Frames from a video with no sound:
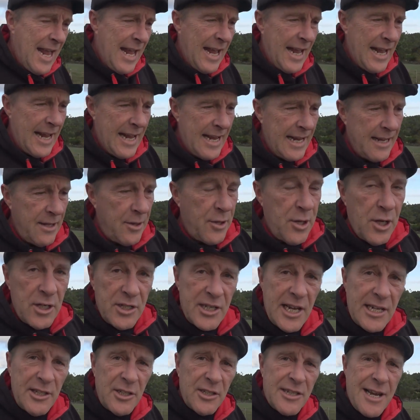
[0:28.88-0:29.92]
and
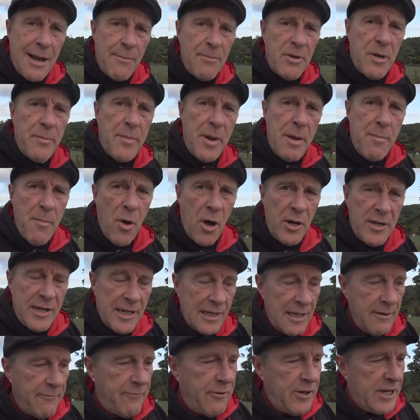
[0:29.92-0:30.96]
Thursday just happened to be my
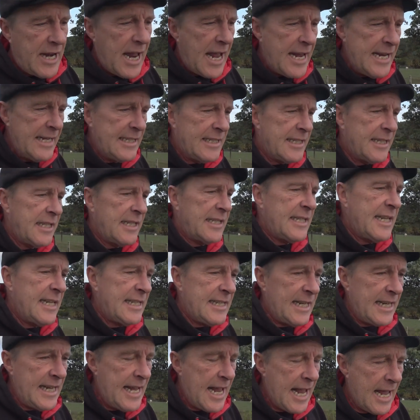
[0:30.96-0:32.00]
delivery day into the
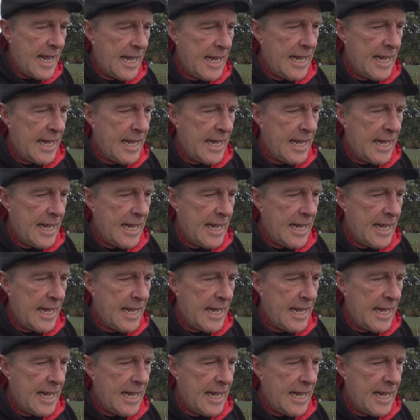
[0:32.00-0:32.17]
city.